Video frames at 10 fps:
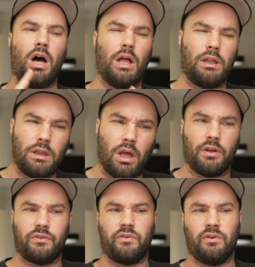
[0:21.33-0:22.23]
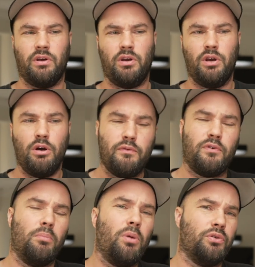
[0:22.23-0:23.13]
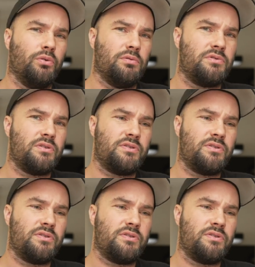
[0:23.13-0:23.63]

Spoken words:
a lot for models.